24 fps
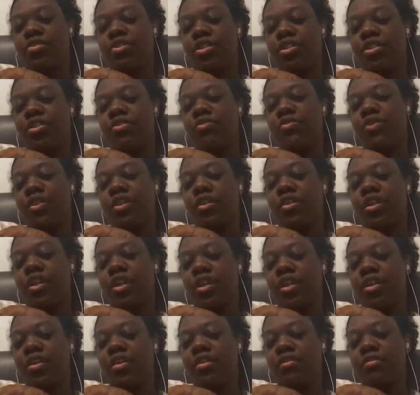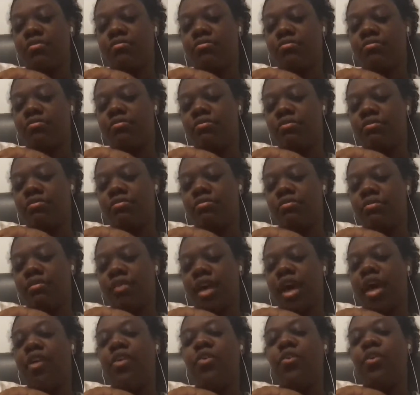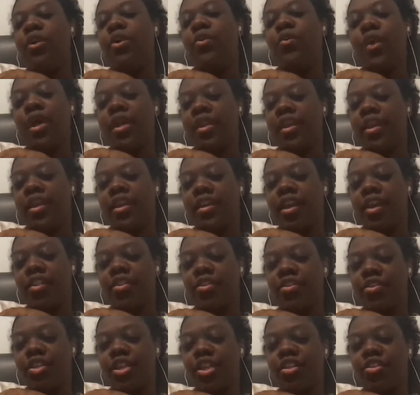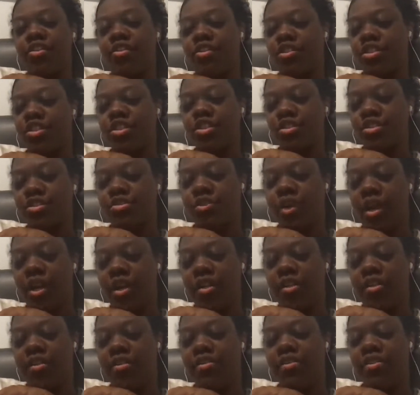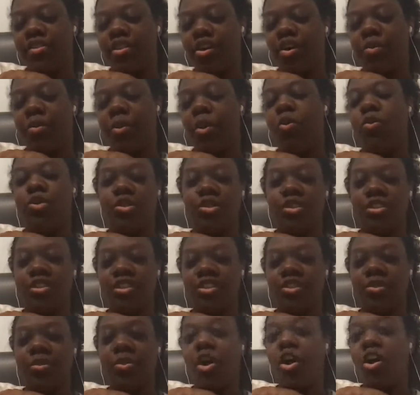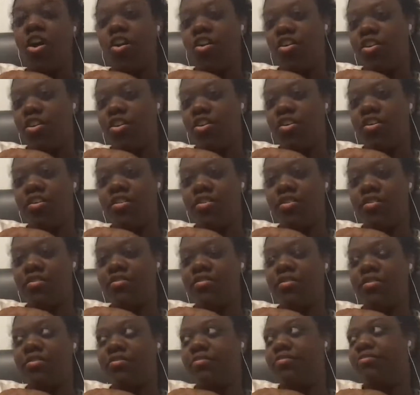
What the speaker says: So I just feel like I don't want to wait like another year or two when it, I'm older, it's a little bit harder.